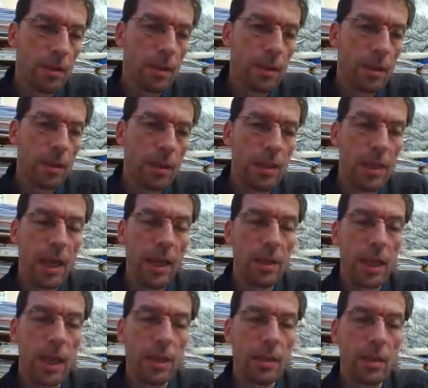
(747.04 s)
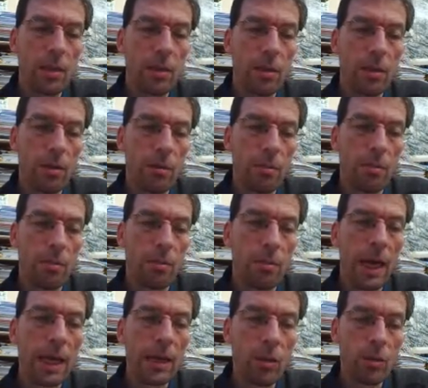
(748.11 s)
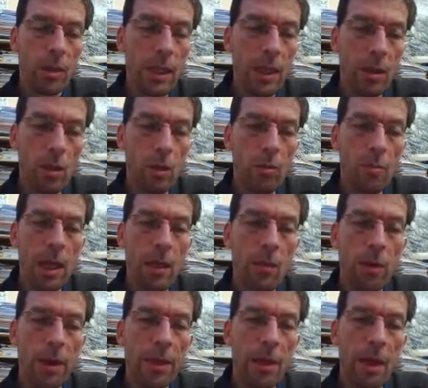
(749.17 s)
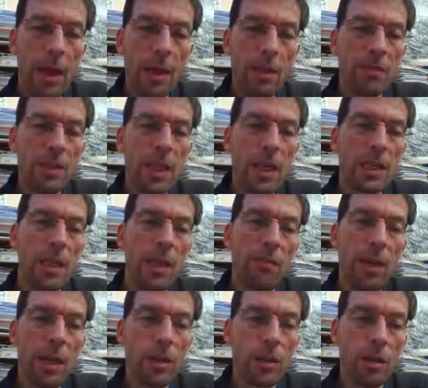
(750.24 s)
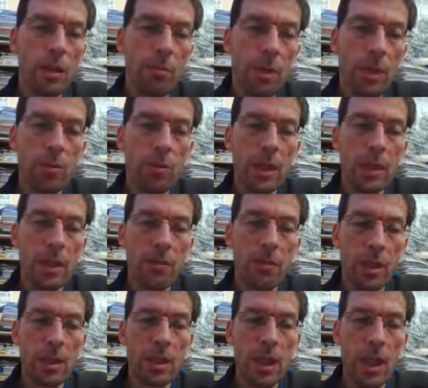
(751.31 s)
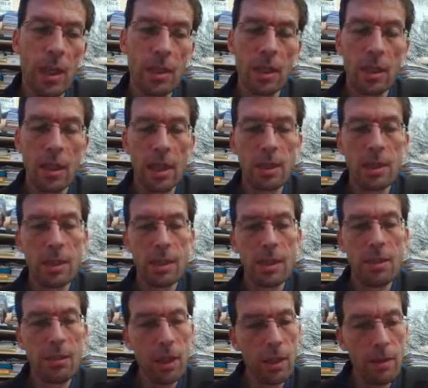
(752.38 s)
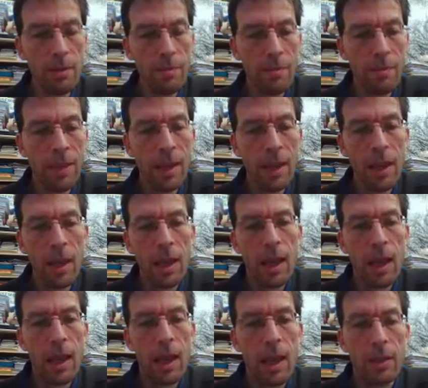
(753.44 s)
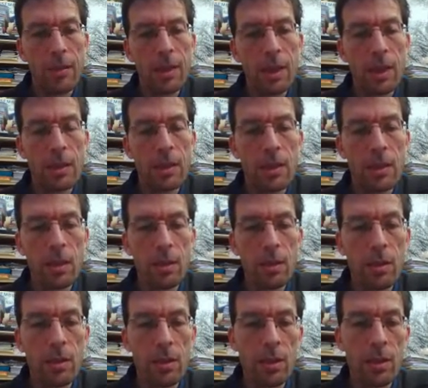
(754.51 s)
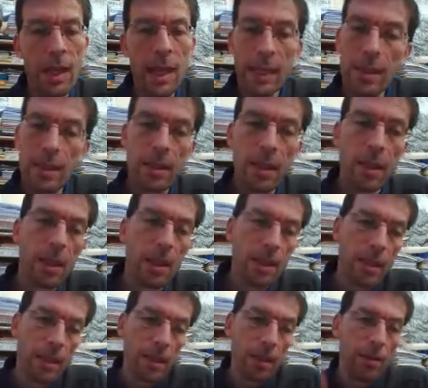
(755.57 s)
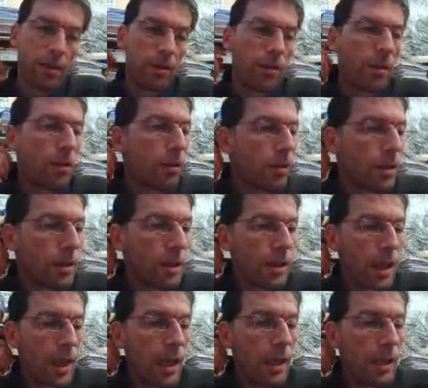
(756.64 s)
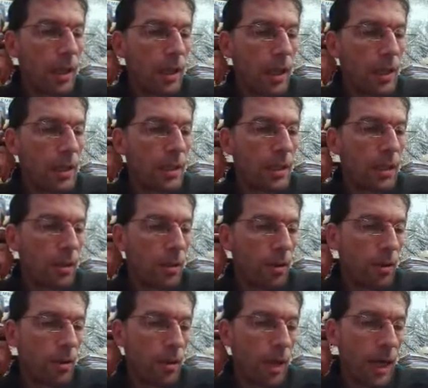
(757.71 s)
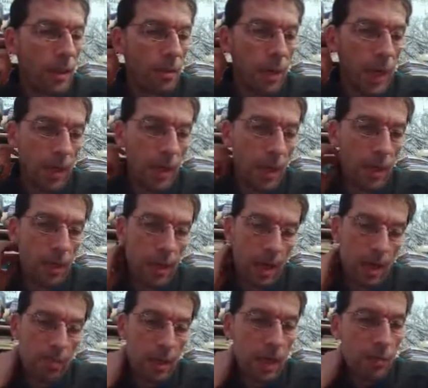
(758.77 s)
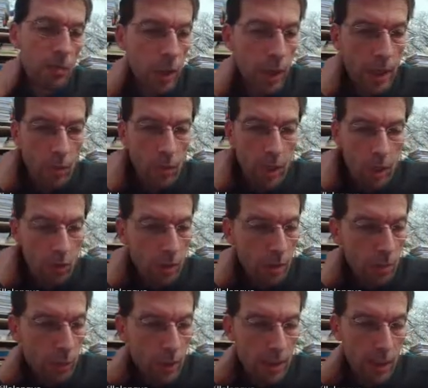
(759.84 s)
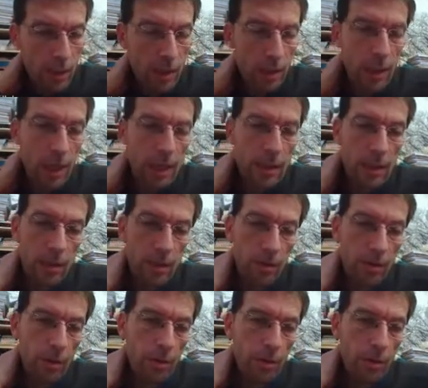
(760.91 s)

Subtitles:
say that Marie-Antoinette Delumle was the head of the excavation between 78 and 97. And it's the next slide is Anne-Marie Moine, which will present the next